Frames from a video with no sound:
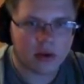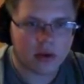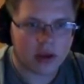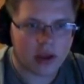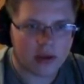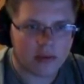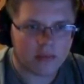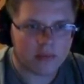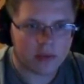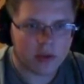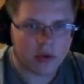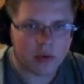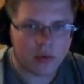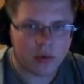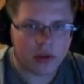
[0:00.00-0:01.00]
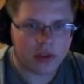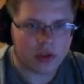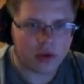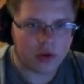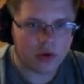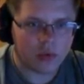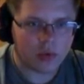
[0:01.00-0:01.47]
Okay. With
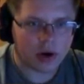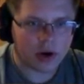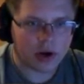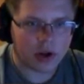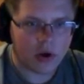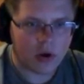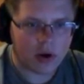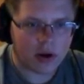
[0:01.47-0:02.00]
you, we're gonna go